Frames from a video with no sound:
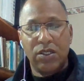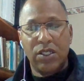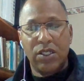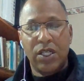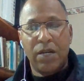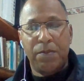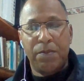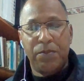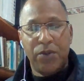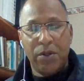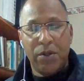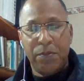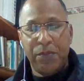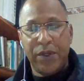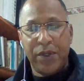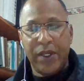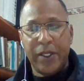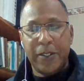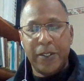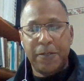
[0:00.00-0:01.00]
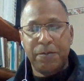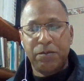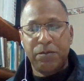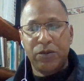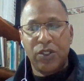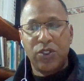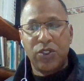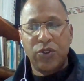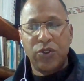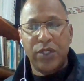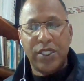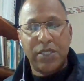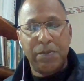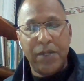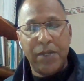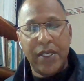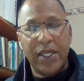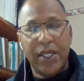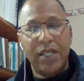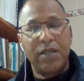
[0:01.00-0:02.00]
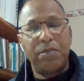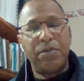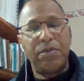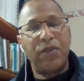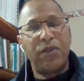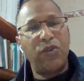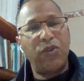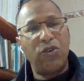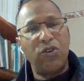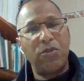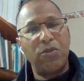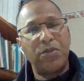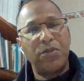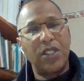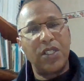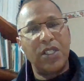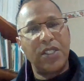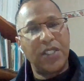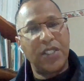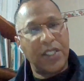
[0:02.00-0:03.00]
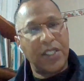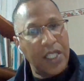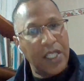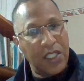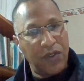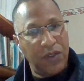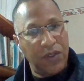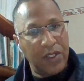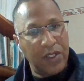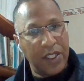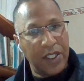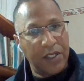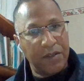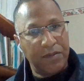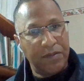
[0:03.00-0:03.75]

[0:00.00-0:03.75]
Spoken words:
appropriate to its being performed successfully.